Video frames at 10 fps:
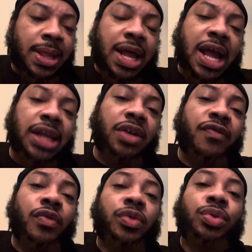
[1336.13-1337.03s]
I need to
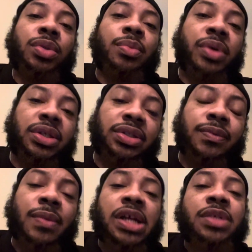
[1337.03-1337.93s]
focus on the present.
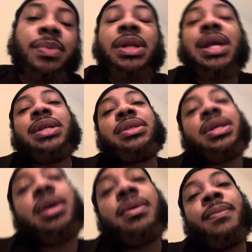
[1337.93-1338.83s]
I spend a lot of
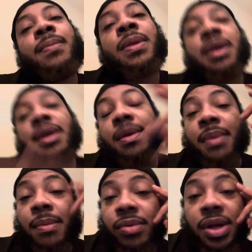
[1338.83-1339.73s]
time in my
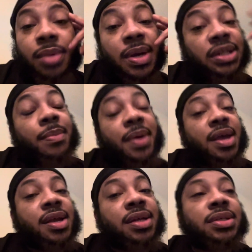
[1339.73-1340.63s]
brain about the
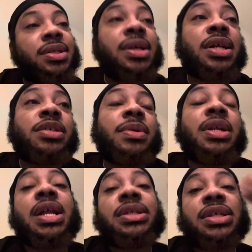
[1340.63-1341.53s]
past, and I spend a
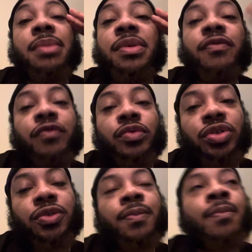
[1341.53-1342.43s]
lot of time in the
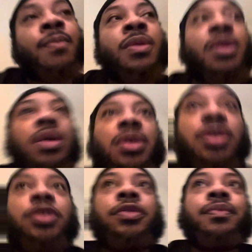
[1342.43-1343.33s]
future.
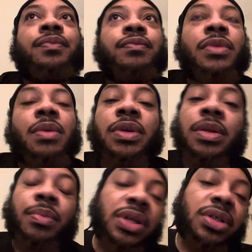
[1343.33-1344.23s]
But the
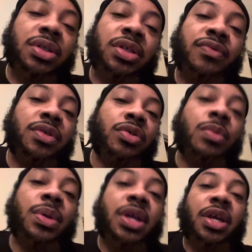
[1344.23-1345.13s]
present is really all
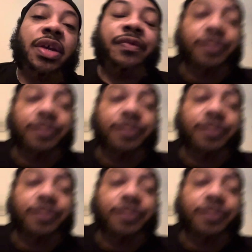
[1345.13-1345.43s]
we have.